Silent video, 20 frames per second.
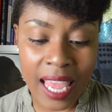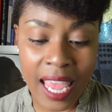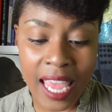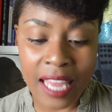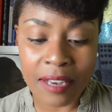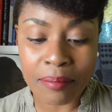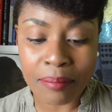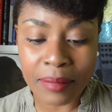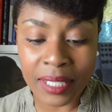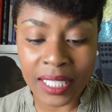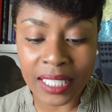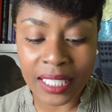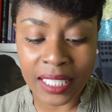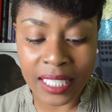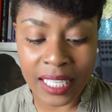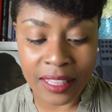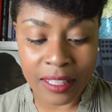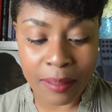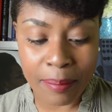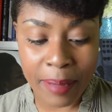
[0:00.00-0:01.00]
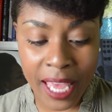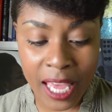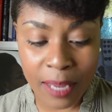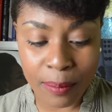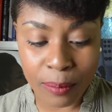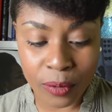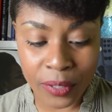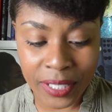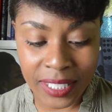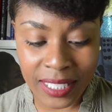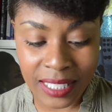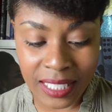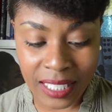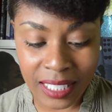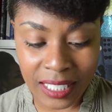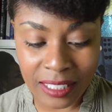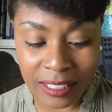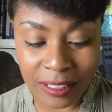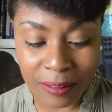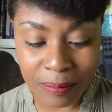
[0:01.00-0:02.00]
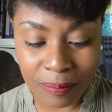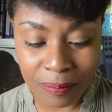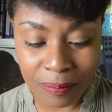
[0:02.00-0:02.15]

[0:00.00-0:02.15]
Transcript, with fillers: and me in the bad boy seat.